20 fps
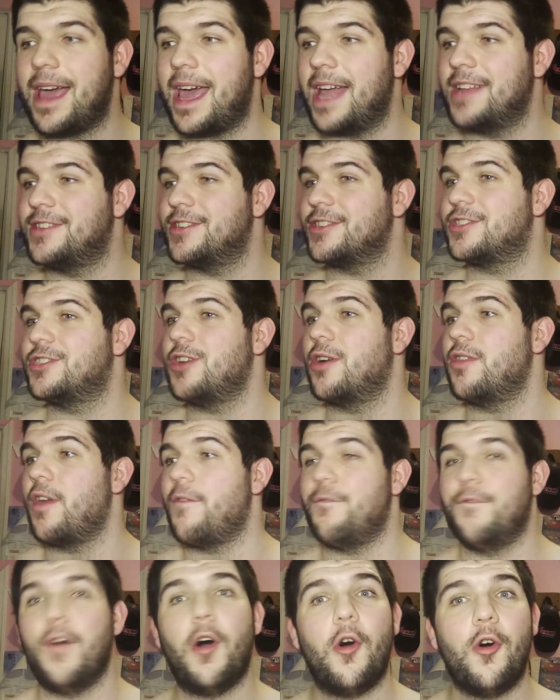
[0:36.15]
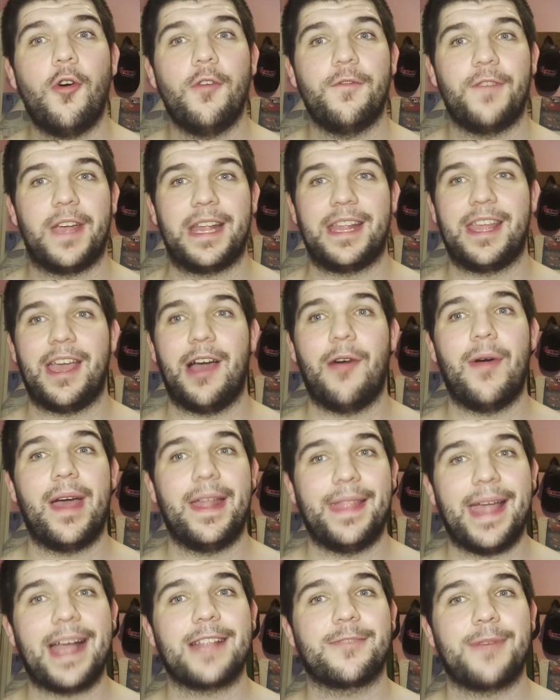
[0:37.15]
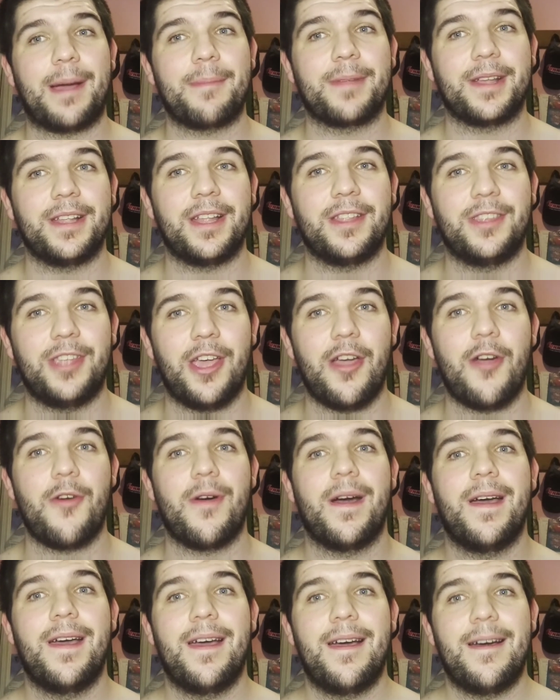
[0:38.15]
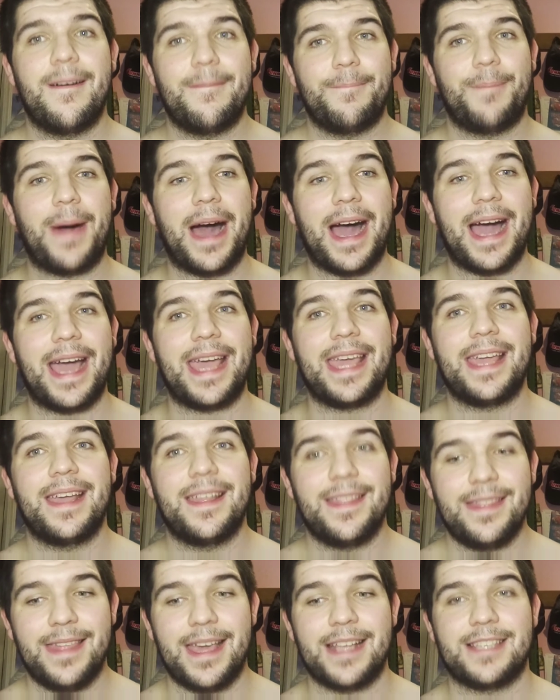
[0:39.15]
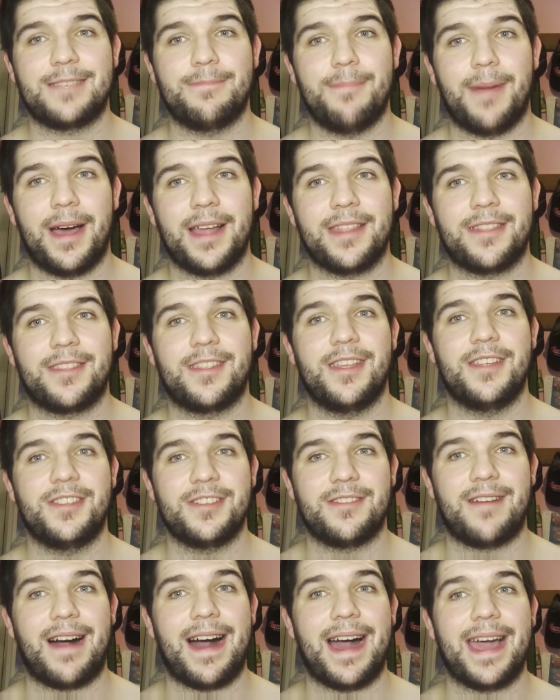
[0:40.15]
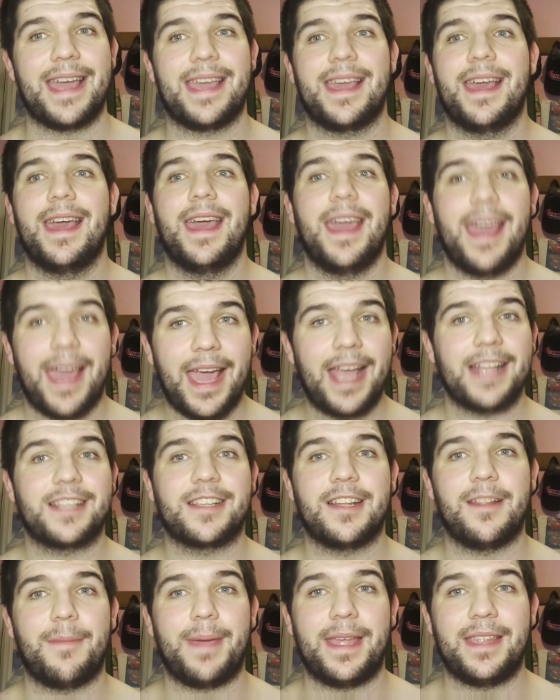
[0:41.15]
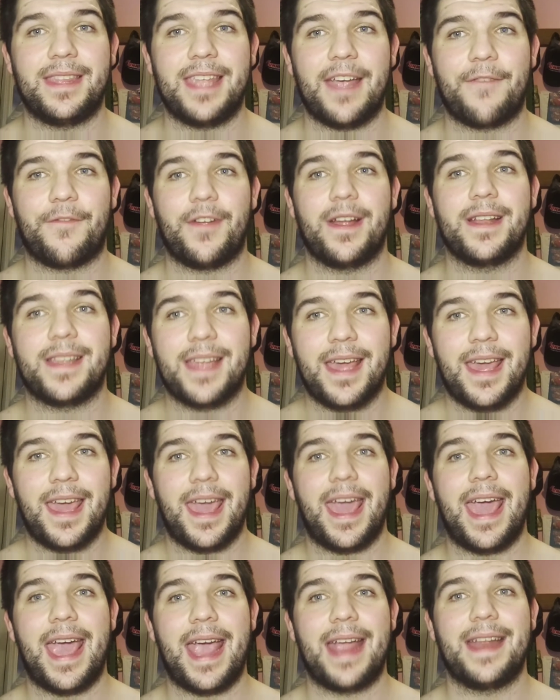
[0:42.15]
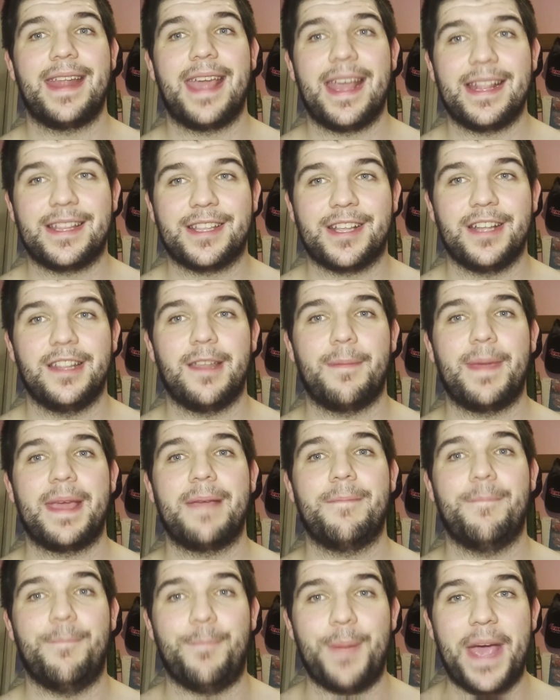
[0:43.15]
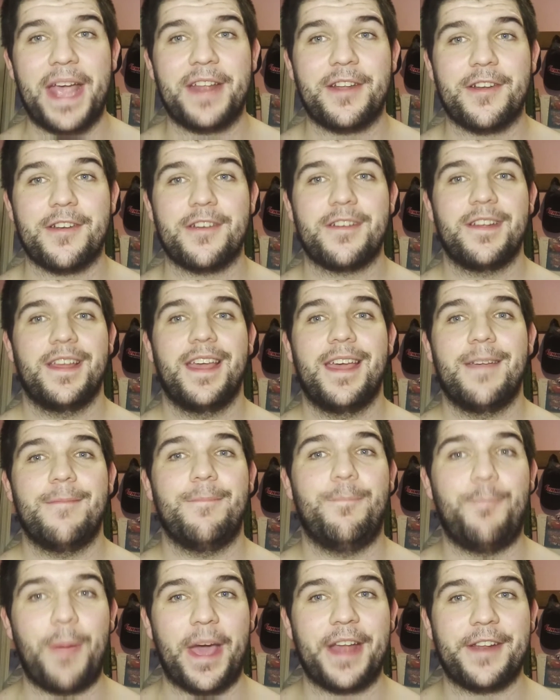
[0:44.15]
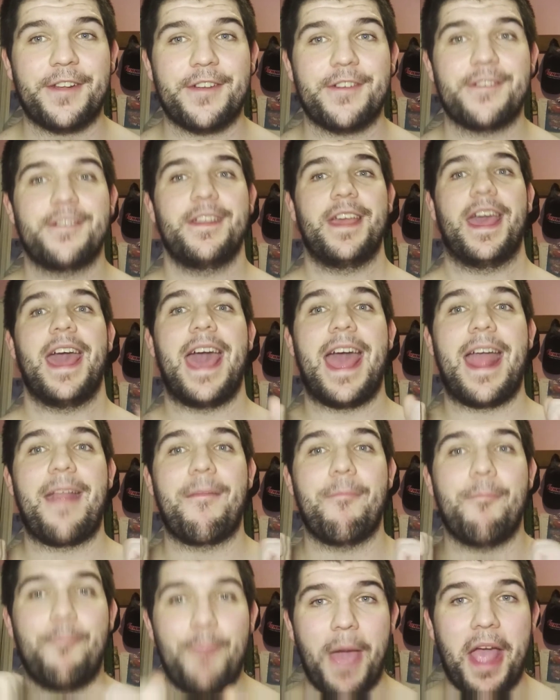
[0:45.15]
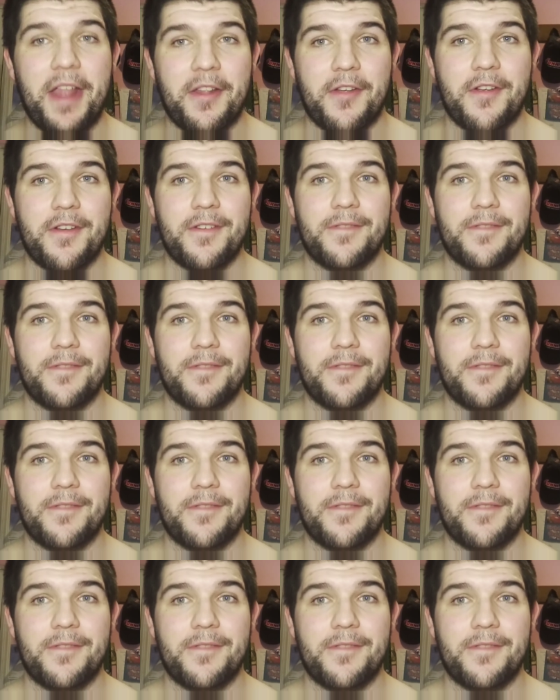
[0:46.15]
and just show the full video. And that's what I'm gonna do by this month to July. It's gonna be different and it's gonna be better, better, and better.